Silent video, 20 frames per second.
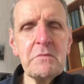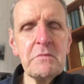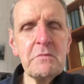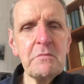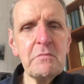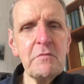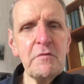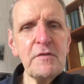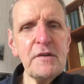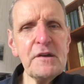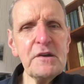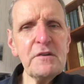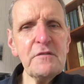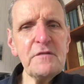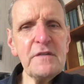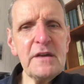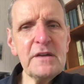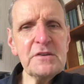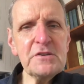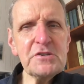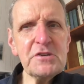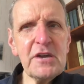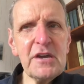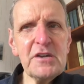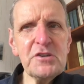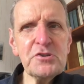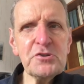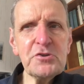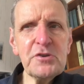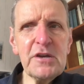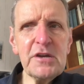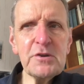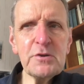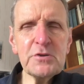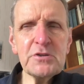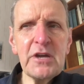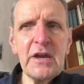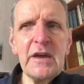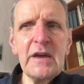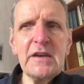Think of inside traders
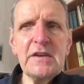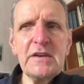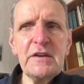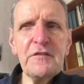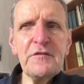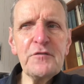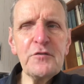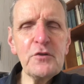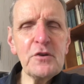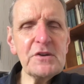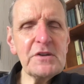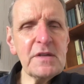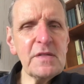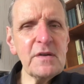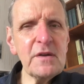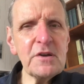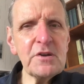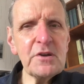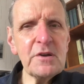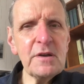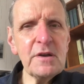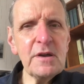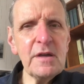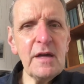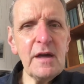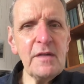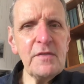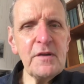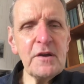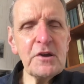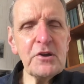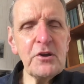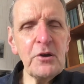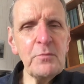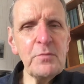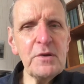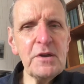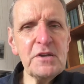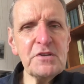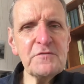defrauding their
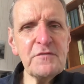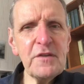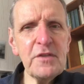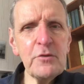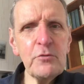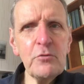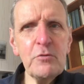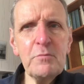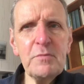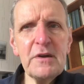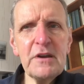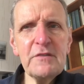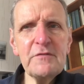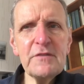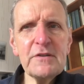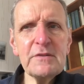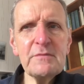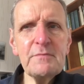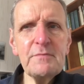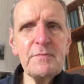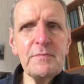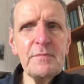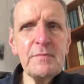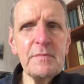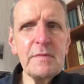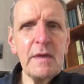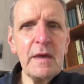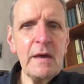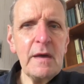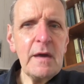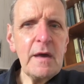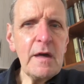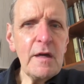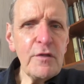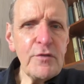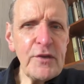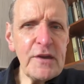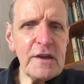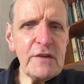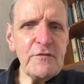companies for their own benefit.
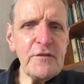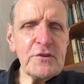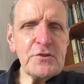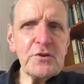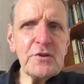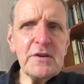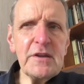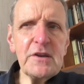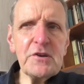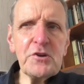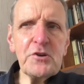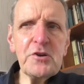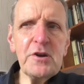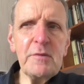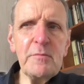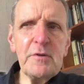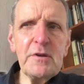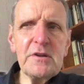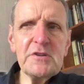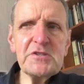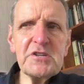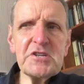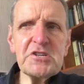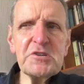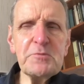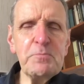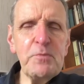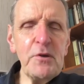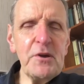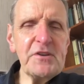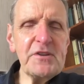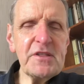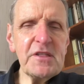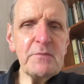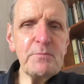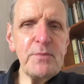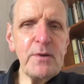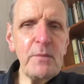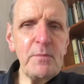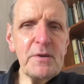Think of internet criminals exploiting the
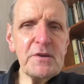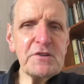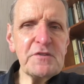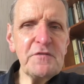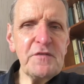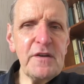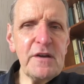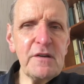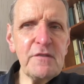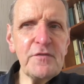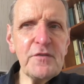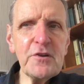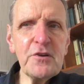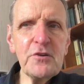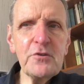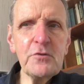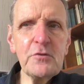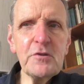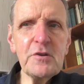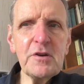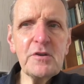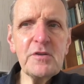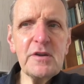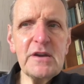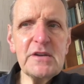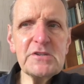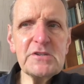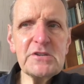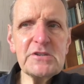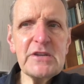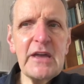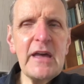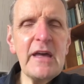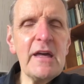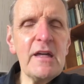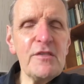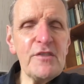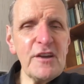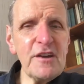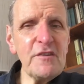public sphere of the corona crisis.
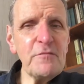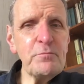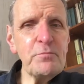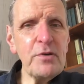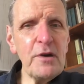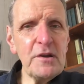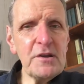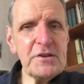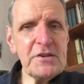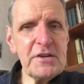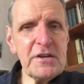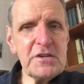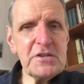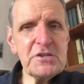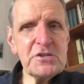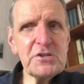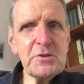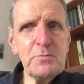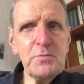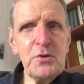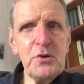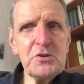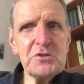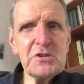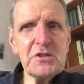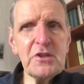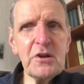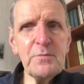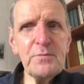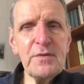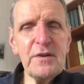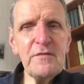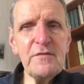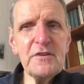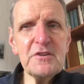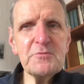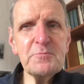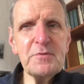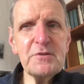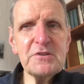Think of politicians abusing their
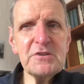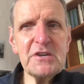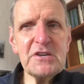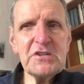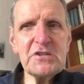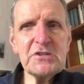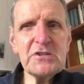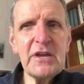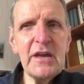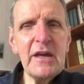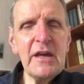privileged positions.